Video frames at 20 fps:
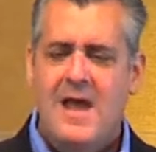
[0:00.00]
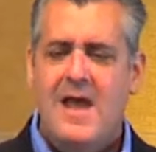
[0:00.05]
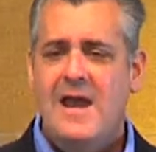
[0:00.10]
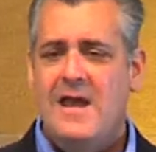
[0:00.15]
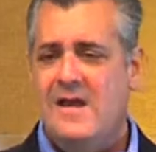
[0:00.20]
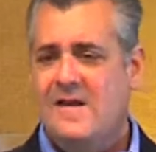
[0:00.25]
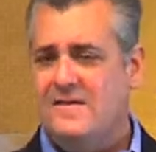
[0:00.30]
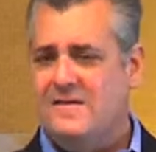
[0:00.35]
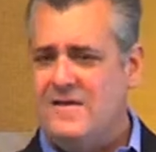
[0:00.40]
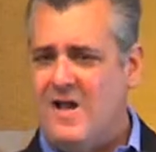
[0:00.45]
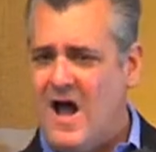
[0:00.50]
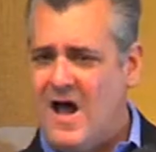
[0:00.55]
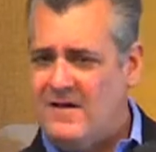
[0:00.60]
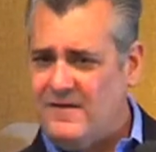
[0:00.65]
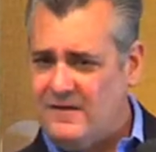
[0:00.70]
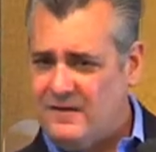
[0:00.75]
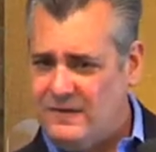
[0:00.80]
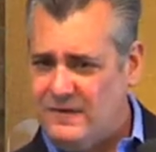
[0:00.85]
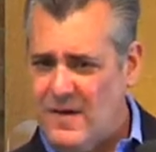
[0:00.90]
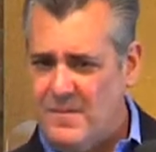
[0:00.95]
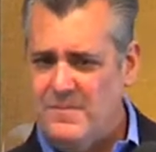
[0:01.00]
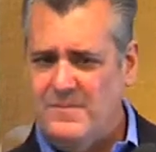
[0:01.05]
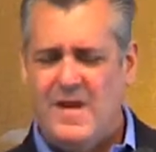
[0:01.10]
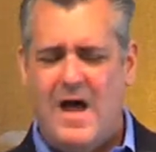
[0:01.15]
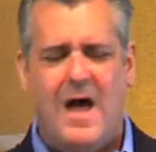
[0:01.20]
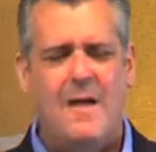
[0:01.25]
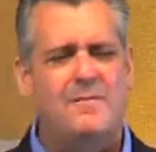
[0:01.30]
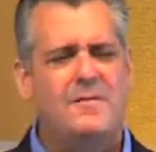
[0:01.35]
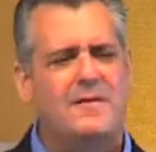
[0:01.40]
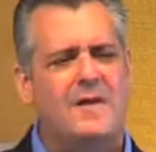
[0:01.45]
He is not
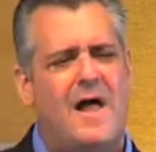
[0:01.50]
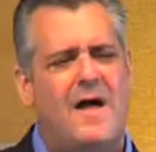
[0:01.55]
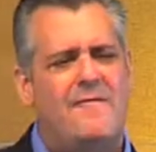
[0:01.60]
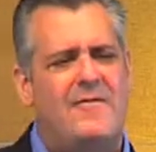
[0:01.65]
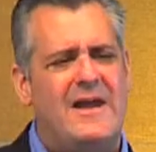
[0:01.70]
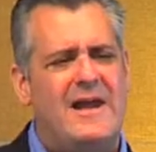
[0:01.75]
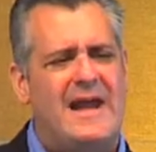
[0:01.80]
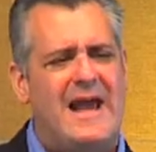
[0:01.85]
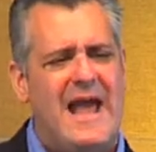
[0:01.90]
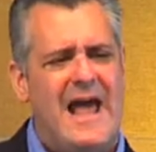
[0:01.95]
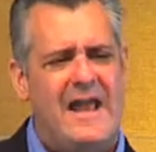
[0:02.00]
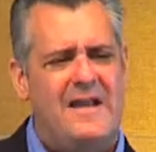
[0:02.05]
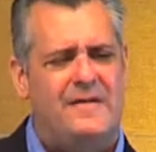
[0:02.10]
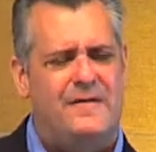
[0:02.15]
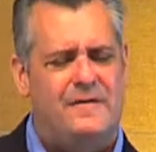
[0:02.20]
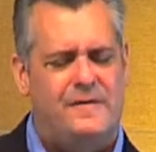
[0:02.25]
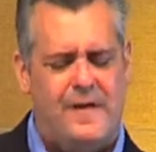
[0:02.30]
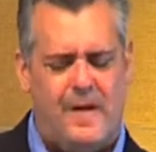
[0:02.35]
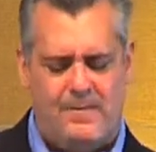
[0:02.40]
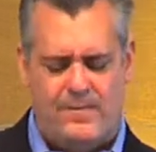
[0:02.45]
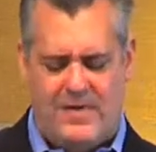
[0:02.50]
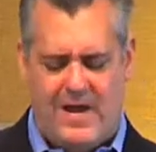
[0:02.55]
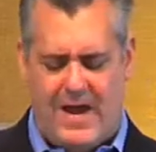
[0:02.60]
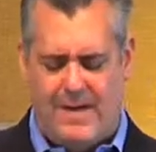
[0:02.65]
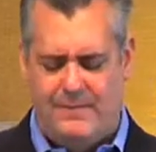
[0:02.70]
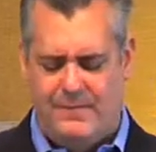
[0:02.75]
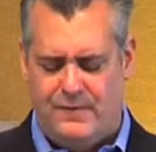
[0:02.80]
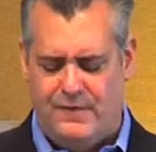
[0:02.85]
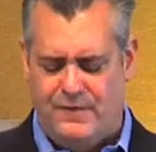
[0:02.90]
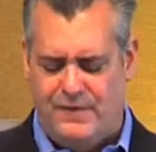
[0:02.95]
sometimes loving and
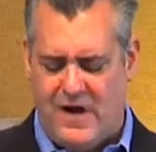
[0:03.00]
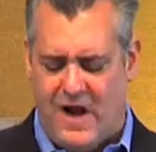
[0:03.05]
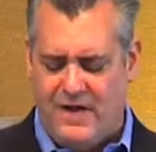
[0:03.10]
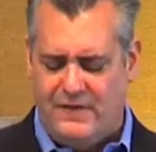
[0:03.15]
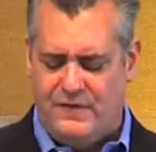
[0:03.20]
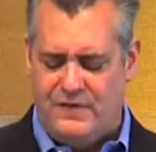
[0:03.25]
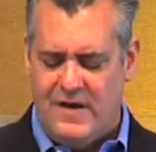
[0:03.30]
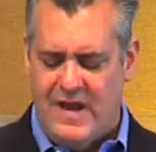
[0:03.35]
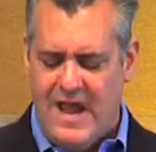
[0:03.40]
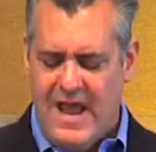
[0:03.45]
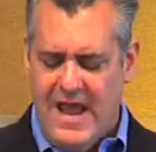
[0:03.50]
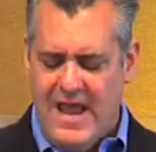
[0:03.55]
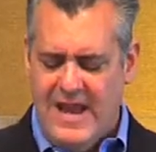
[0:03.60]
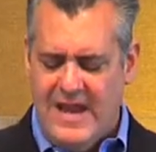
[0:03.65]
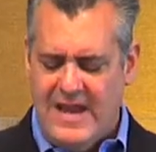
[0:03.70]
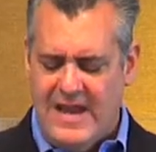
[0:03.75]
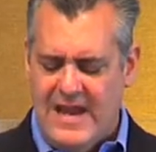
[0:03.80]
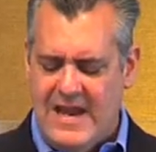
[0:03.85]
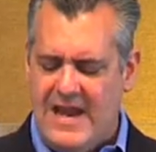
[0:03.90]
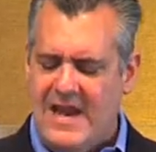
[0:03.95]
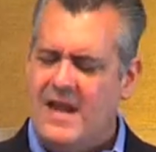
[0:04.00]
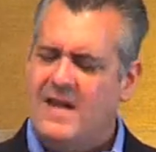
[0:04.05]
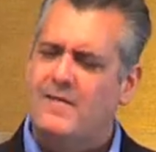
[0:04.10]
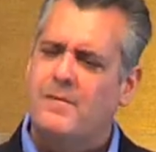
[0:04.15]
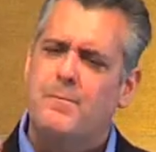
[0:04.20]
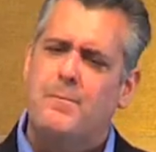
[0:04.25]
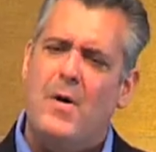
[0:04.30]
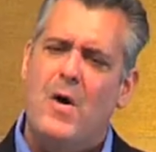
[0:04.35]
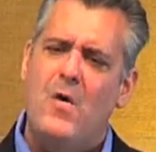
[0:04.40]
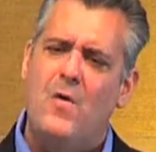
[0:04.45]
sometimes just. He is
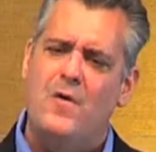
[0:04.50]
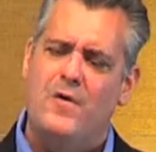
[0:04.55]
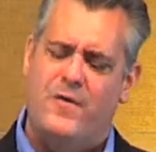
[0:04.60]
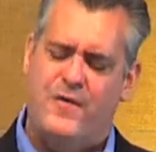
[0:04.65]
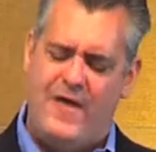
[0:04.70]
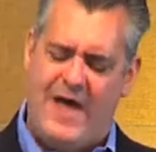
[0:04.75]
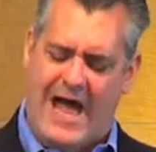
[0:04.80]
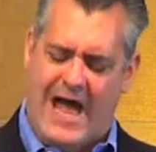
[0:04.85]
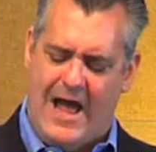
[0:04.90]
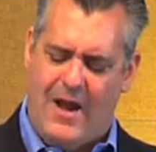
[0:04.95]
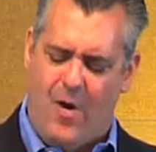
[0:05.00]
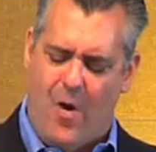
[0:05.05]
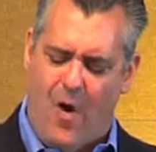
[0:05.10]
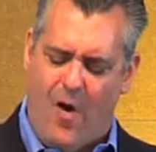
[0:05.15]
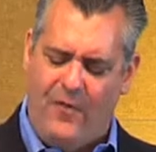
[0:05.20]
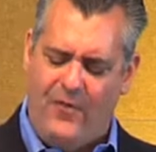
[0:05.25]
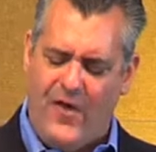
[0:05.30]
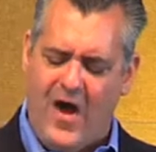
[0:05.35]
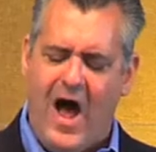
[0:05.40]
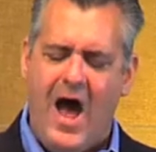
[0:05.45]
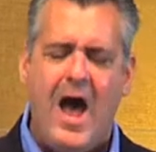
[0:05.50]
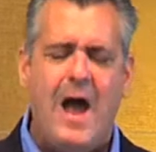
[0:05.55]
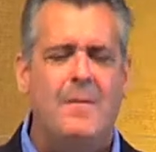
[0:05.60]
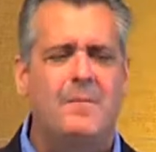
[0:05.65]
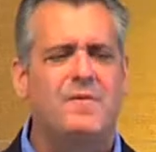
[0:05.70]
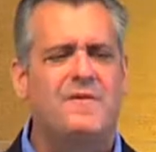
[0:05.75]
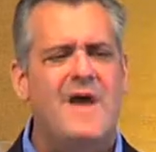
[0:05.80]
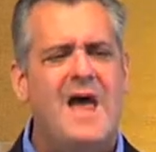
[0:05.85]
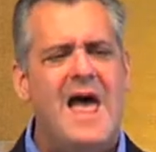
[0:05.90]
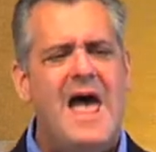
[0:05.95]
both at all
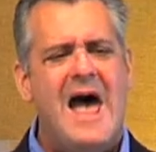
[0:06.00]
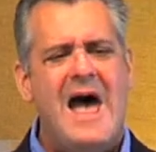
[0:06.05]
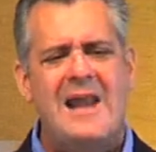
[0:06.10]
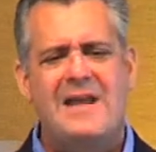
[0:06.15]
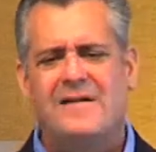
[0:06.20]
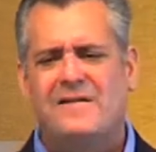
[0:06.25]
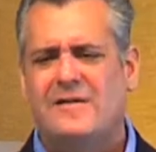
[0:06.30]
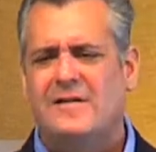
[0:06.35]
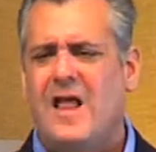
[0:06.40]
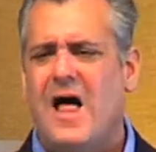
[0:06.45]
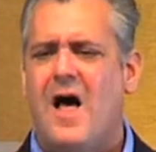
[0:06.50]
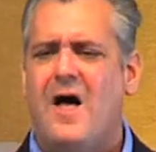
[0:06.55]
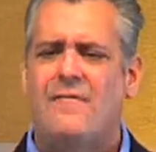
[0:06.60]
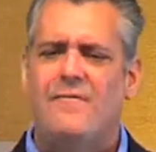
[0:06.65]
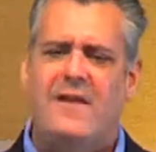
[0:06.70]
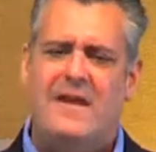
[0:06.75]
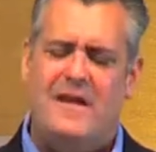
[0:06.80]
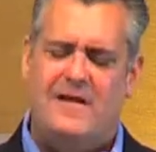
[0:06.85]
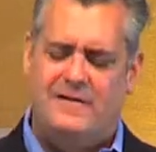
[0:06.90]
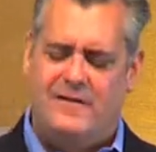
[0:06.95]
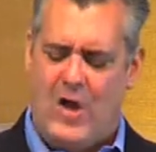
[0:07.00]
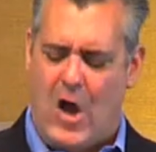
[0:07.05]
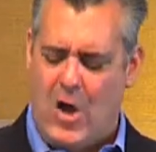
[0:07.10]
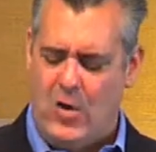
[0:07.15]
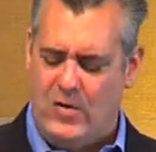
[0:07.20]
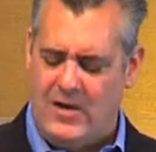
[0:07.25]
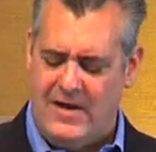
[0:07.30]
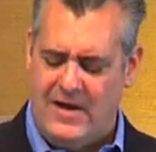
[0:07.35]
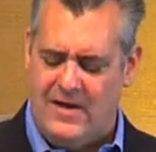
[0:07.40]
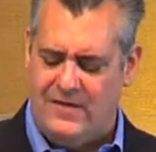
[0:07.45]
times, and his love and his
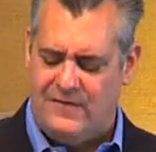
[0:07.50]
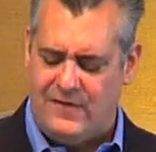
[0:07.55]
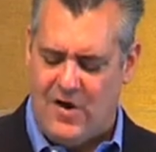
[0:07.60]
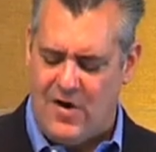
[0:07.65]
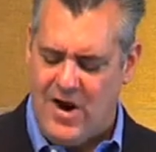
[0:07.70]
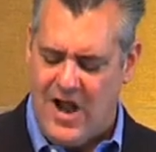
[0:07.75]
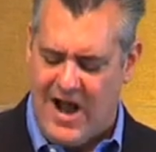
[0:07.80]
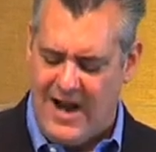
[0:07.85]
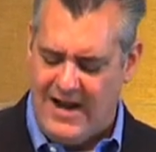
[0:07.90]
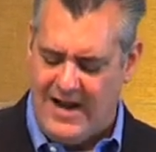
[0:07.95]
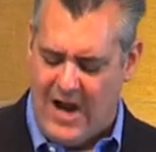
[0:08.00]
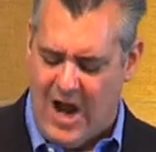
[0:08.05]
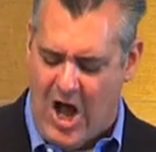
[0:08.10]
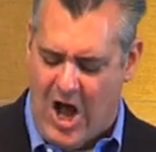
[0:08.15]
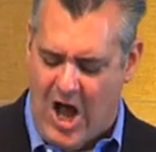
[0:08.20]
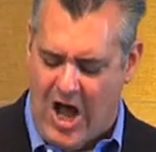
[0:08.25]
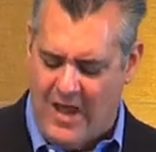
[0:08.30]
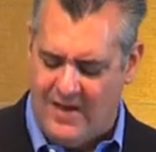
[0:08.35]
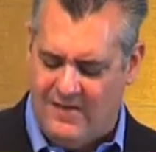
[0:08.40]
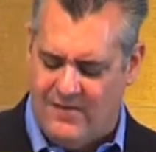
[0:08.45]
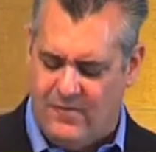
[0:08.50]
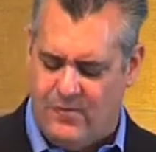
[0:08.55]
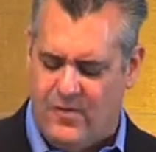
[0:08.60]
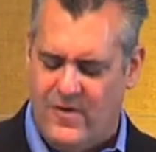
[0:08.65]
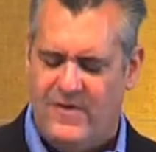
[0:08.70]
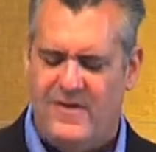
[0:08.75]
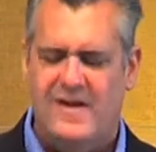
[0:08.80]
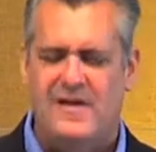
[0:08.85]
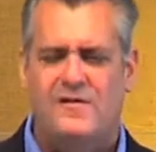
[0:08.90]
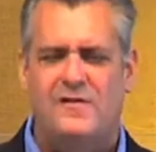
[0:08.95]
holiness are not at odds
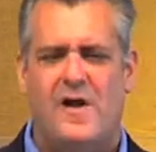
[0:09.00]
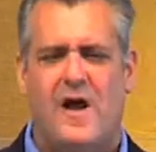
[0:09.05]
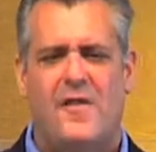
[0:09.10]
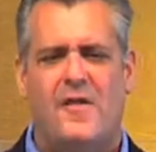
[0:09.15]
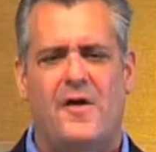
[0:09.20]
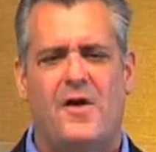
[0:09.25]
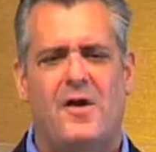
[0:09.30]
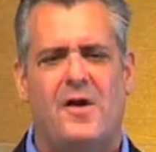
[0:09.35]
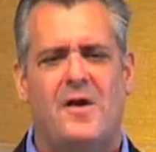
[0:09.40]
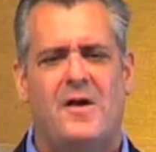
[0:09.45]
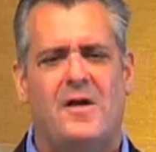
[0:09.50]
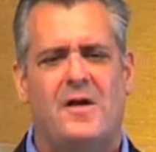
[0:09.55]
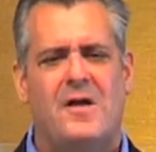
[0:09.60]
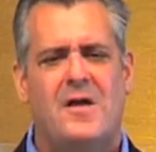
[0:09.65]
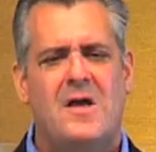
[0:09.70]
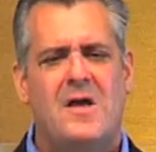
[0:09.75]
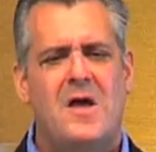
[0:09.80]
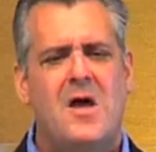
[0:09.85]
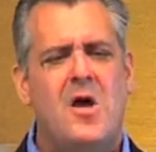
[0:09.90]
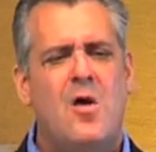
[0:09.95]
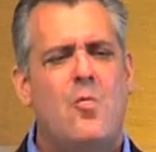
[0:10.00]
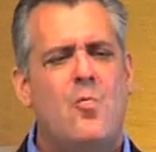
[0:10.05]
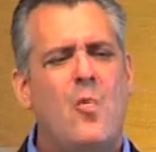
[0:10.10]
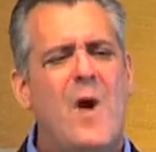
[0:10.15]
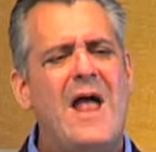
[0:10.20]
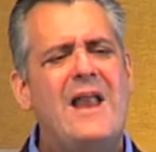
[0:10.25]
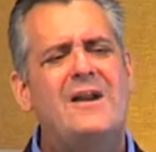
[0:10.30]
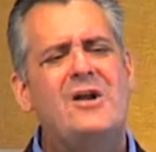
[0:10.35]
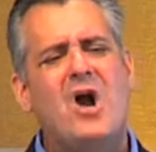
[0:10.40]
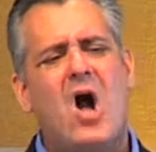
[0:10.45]
with each other.
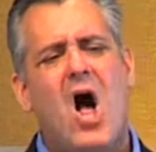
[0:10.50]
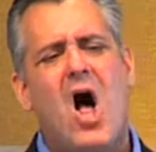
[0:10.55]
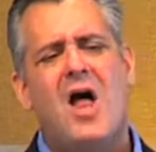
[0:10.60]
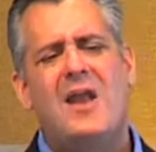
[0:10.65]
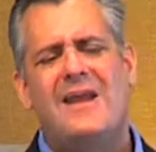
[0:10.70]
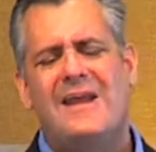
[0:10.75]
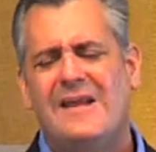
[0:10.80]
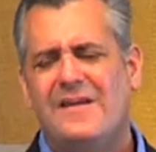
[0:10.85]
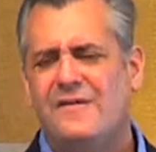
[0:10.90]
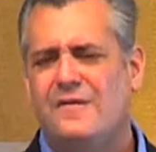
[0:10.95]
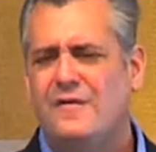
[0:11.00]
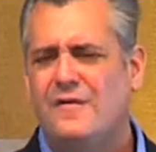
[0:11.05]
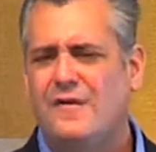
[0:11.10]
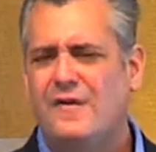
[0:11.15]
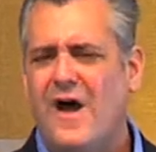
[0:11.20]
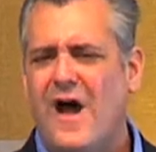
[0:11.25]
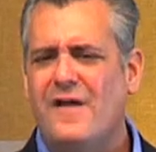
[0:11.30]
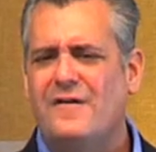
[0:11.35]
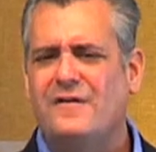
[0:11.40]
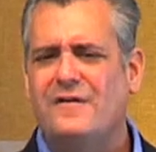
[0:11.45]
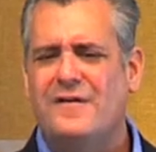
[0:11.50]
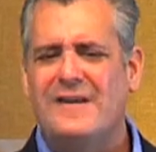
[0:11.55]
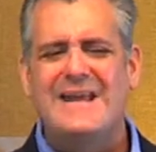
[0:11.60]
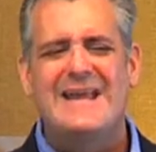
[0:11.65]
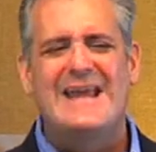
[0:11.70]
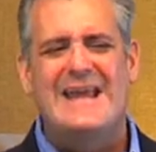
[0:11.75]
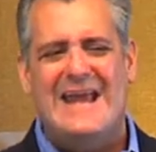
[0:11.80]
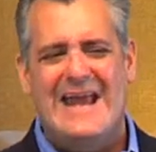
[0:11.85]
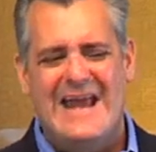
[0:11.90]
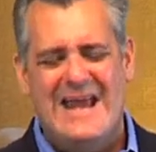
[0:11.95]
When God is just,
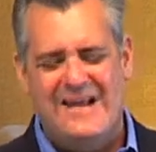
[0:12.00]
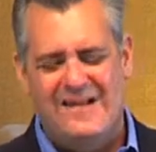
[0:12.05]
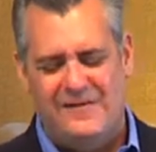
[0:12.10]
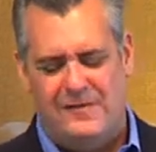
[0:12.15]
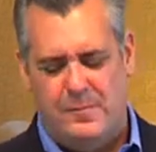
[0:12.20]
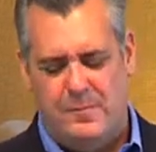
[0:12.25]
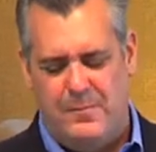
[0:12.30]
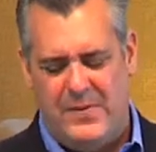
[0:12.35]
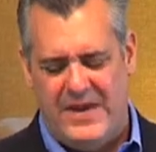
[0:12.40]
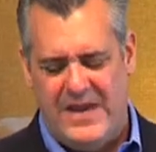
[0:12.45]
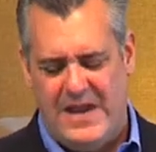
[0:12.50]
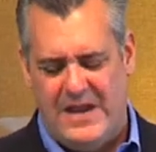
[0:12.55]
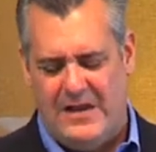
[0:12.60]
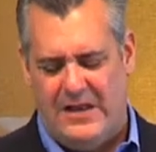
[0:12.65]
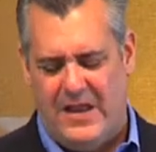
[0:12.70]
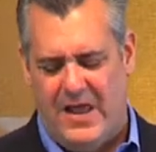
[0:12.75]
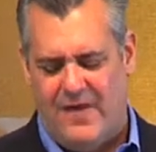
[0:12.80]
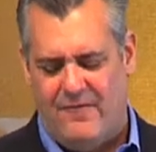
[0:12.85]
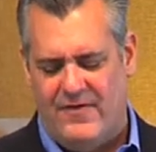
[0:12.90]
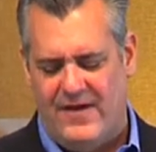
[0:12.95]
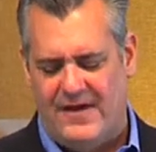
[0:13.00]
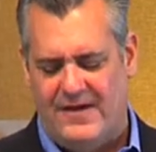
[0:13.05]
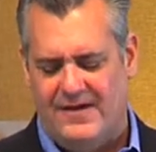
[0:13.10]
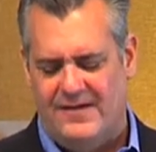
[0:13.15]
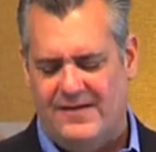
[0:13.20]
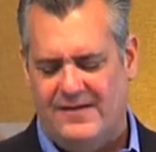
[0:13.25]
he is being loving.